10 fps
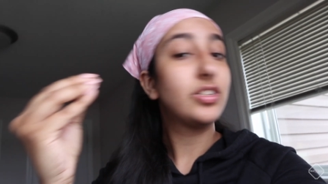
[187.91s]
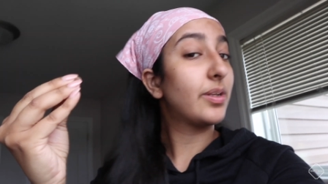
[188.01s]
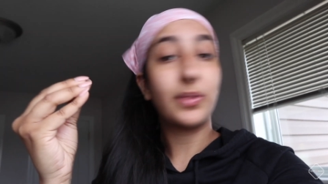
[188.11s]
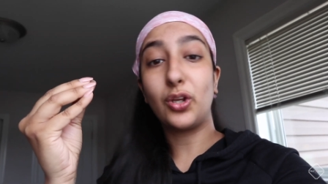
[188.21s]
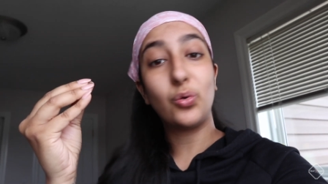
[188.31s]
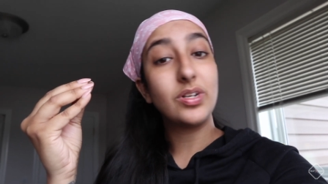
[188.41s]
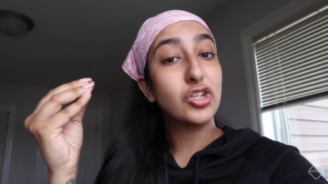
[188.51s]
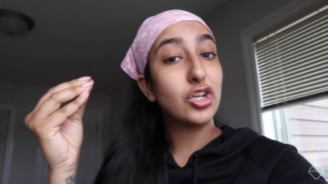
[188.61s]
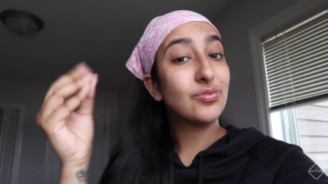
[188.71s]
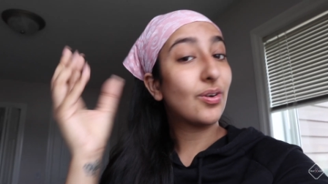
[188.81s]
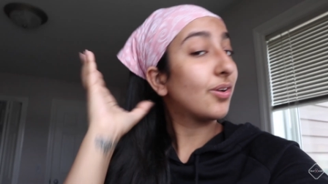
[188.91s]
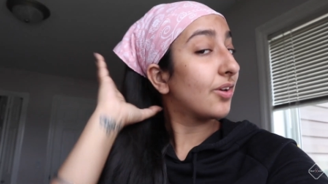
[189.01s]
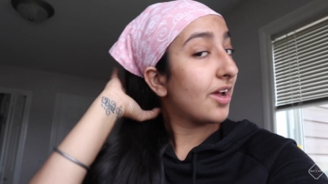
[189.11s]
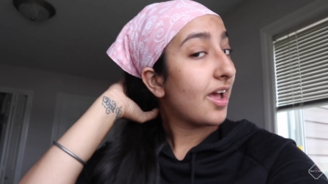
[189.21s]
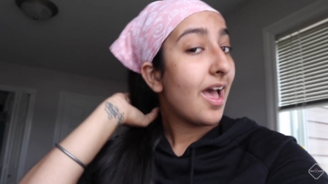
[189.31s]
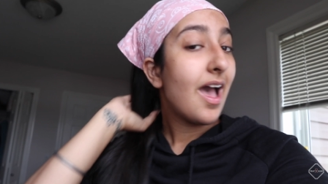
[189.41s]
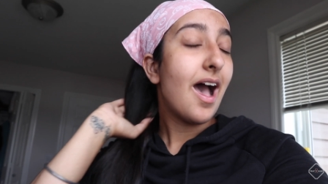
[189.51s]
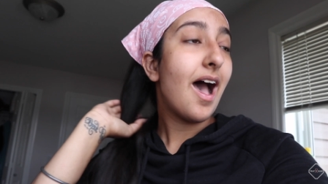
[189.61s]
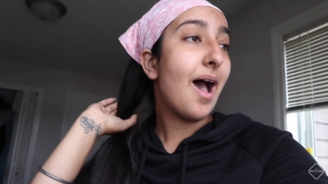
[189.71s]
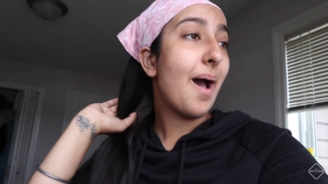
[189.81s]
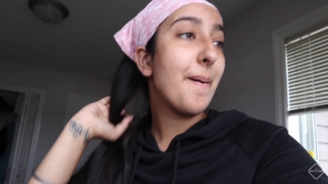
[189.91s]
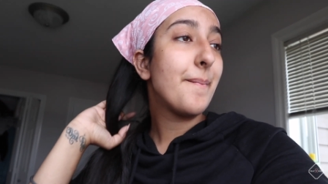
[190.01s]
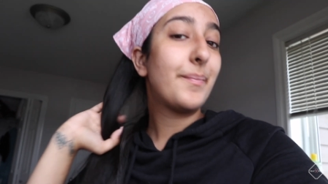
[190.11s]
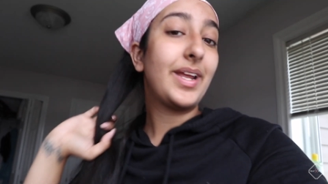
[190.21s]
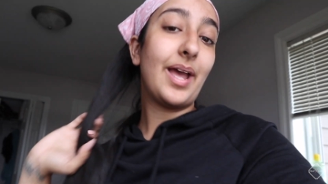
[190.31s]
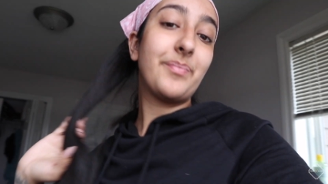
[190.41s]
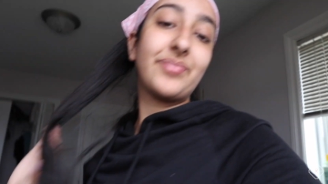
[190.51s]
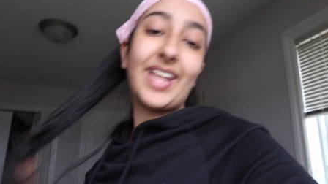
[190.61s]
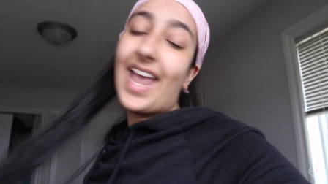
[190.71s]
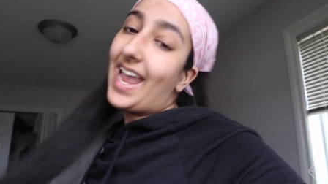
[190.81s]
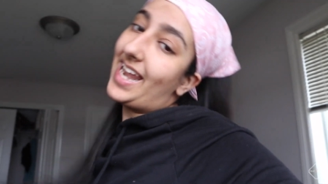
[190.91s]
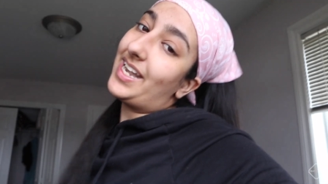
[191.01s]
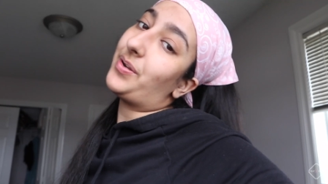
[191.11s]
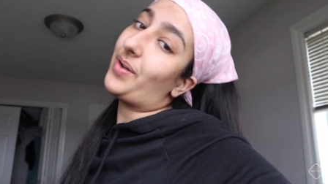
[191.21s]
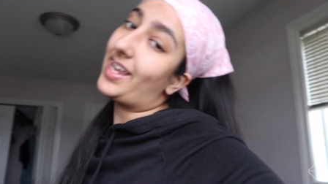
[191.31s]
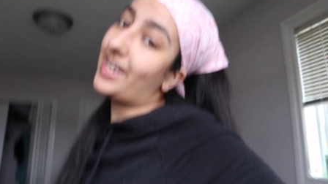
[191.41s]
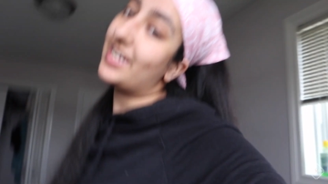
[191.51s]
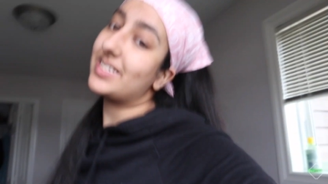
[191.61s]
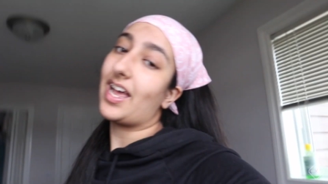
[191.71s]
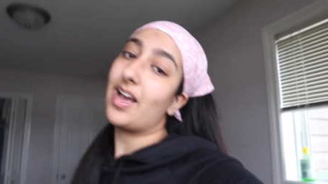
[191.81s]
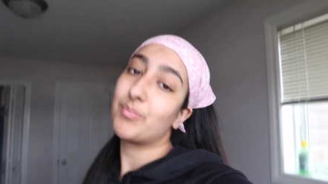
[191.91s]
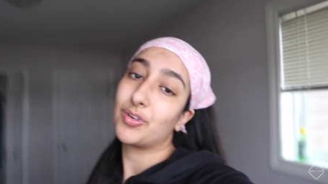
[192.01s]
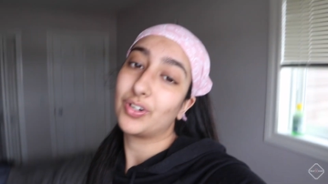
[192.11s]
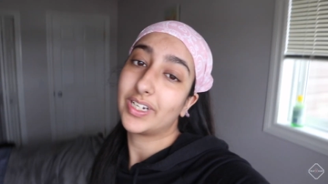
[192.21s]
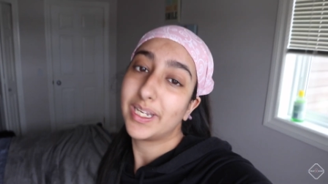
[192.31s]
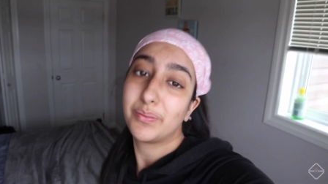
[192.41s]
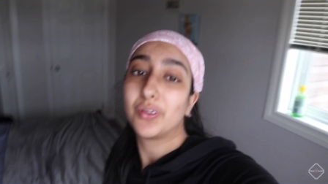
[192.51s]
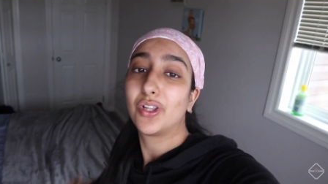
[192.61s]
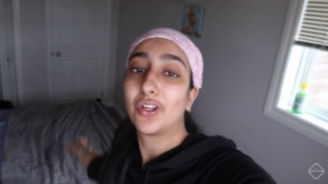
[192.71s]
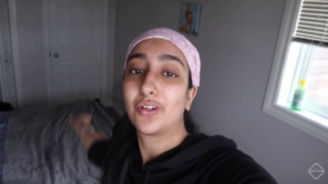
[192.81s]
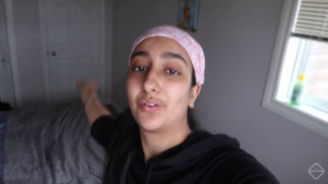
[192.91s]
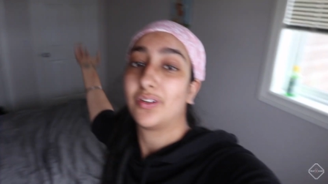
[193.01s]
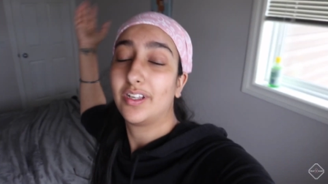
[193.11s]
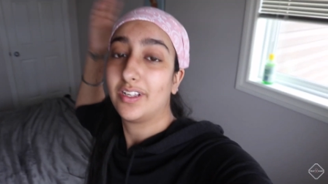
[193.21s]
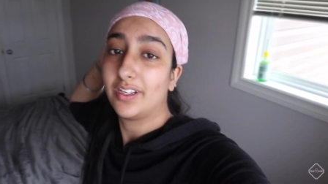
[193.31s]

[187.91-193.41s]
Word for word: something always goes wrong um, but yeah anyways I'm gonna keep you along